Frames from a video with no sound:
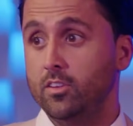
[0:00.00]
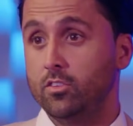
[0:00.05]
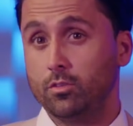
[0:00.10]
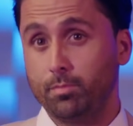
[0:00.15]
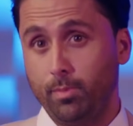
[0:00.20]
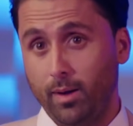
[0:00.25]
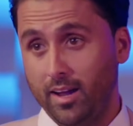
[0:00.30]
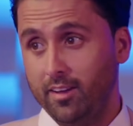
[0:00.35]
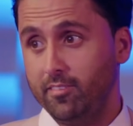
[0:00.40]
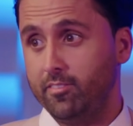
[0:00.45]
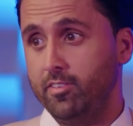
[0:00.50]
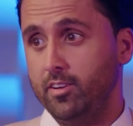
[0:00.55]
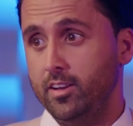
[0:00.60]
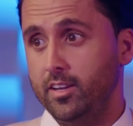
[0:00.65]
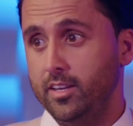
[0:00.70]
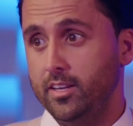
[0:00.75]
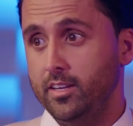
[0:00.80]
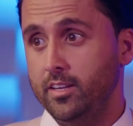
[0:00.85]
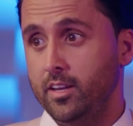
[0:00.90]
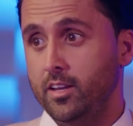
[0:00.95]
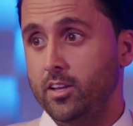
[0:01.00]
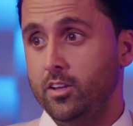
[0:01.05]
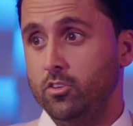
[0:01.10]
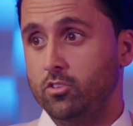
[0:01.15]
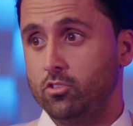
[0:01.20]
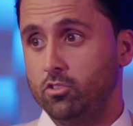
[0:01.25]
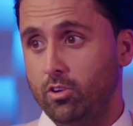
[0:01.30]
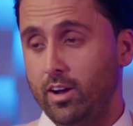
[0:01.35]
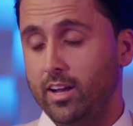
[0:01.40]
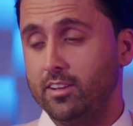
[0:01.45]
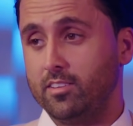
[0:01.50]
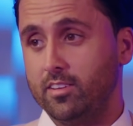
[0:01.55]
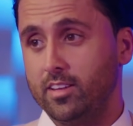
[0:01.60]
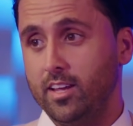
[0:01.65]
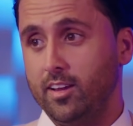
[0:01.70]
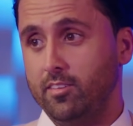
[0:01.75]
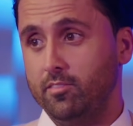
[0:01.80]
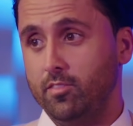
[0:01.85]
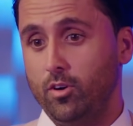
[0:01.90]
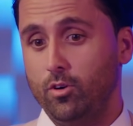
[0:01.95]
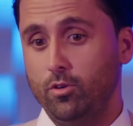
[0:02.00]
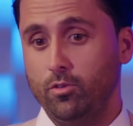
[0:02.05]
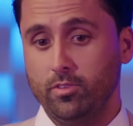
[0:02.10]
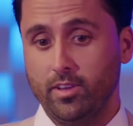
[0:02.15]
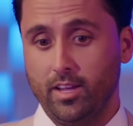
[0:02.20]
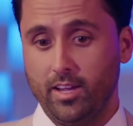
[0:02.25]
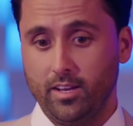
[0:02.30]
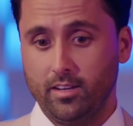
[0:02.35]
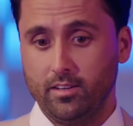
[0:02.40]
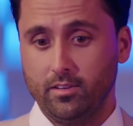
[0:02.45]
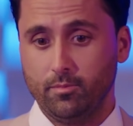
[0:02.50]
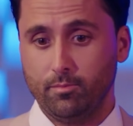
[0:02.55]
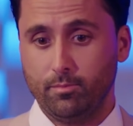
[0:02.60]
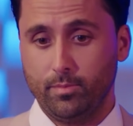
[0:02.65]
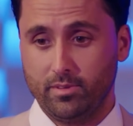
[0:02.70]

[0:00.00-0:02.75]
spitefully tried to get involved and